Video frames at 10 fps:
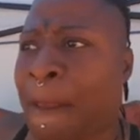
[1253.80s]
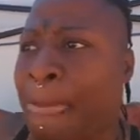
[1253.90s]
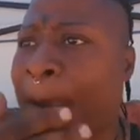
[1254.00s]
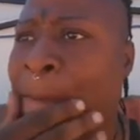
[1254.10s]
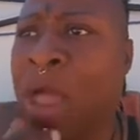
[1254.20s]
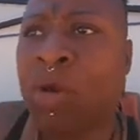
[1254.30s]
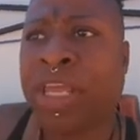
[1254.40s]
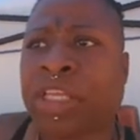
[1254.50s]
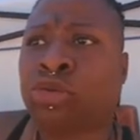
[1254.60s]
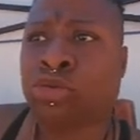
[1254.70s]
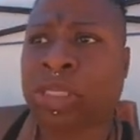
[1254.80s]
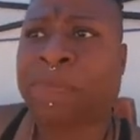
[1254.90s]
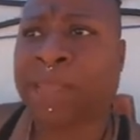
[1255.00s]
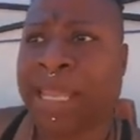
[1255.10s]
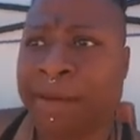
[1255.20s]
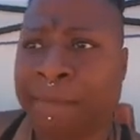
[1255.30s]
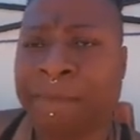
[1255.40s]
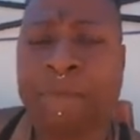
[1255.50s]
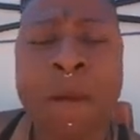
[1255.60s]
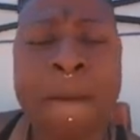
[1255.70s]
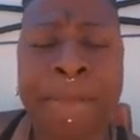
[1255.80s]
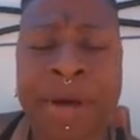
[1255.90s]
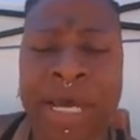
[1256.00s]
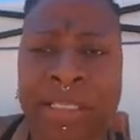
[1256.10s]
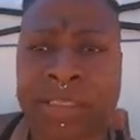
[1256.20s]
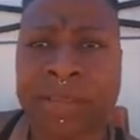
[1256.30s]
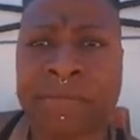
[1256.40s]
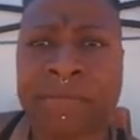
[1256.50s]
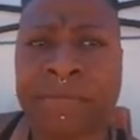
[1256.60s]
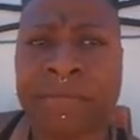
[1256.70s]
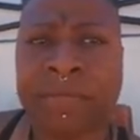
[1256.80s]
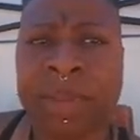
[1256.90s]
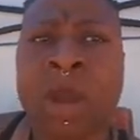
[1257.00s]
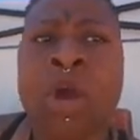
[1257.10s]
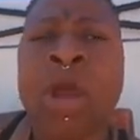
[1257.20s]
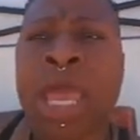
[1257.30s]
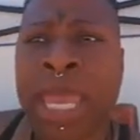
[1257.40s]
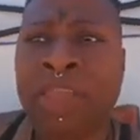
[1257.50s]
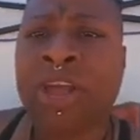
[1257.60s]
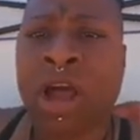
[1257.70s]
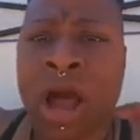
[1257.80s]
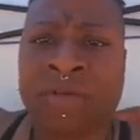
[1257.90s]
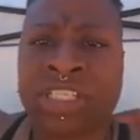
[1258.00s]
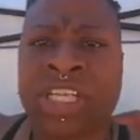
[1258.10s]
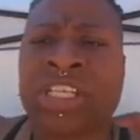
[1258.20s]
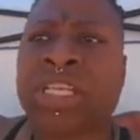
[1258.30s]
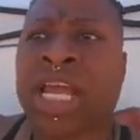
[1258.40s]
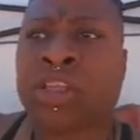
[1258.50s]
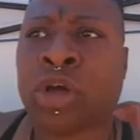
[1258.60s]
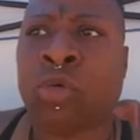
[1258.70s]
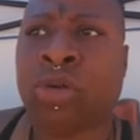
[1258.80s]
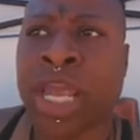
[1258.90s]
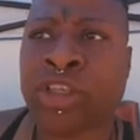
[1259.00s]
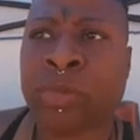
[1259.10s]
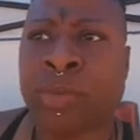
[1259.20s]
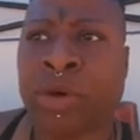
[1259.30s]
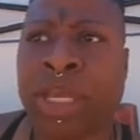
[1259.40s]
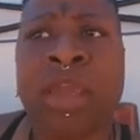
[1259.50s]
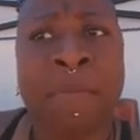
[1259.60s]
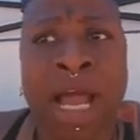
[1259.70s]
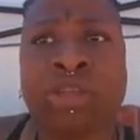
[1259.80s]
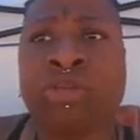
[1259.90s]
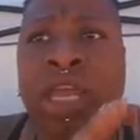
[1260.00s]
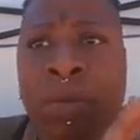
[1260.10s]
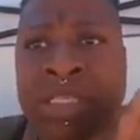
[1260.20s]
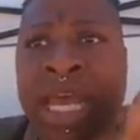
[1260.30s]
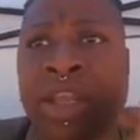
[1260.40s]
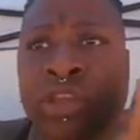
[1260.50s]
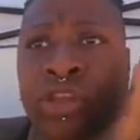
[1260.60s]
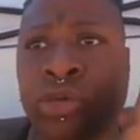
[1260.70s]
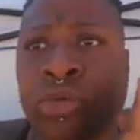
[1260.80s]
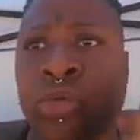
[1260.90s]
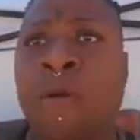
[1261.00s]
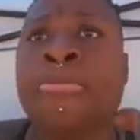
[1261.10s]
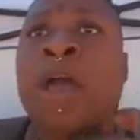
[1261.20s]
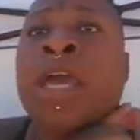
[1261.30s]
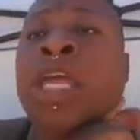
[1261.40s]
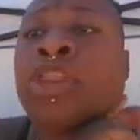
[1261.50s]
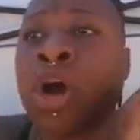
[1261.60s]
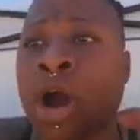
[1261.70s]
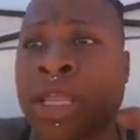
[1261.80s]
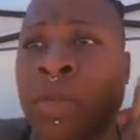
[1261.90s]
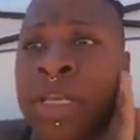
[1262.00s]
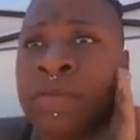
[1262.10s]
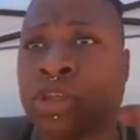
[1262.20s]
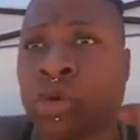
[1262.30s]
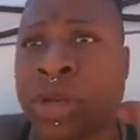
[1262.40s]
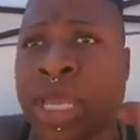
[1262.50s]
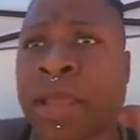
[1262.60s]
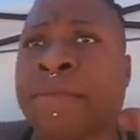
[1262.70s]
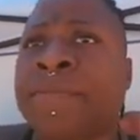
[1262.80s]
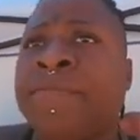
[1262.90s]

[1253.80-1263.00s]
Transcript: I'm not going to get too deep in that. But in the conversation, I told Nature Boy, mind you, they was headed to, he thought, he wasn't even sure yet.